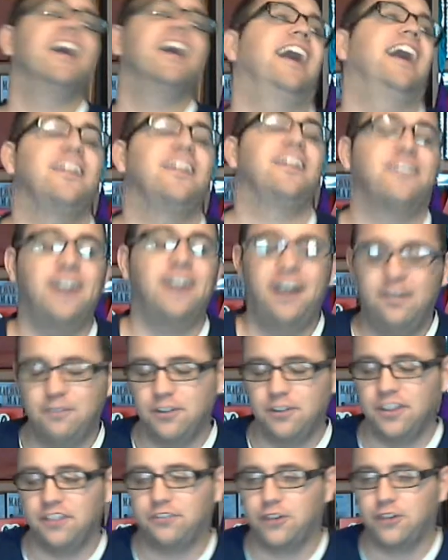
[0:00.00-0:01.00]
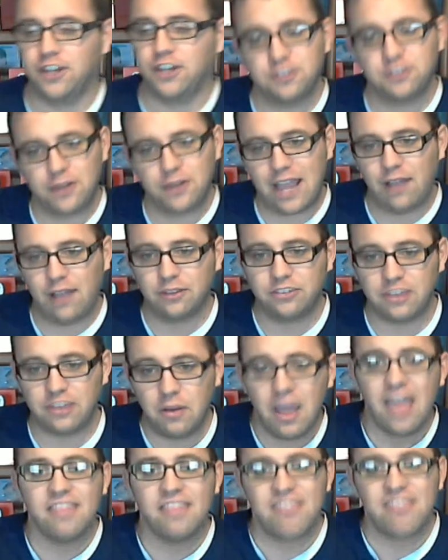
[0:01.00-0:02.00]
And it really freaks her out.
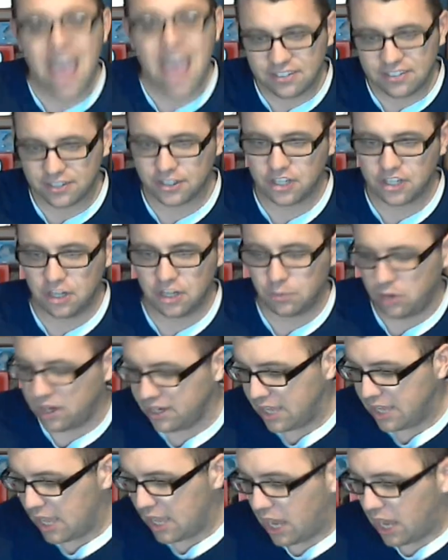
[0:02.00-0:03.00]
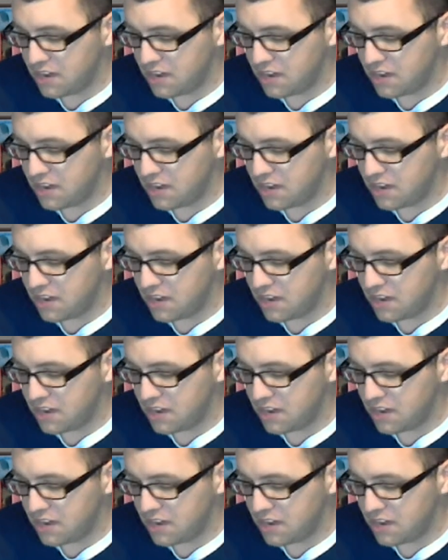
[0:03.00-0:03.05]
So that's a good one.